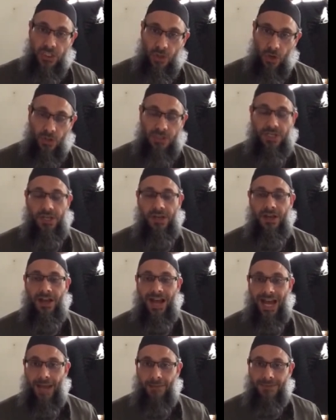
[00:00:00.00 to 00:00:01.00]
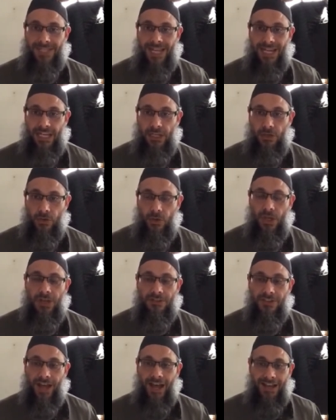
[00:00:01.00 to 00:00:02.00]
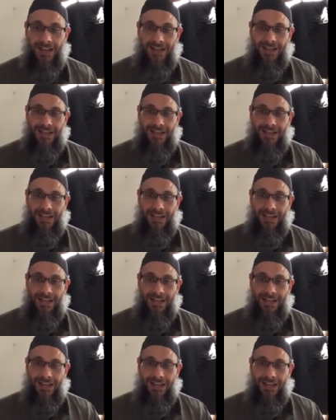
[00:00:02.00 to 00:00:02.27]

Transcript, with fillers: doctor, I am telling you that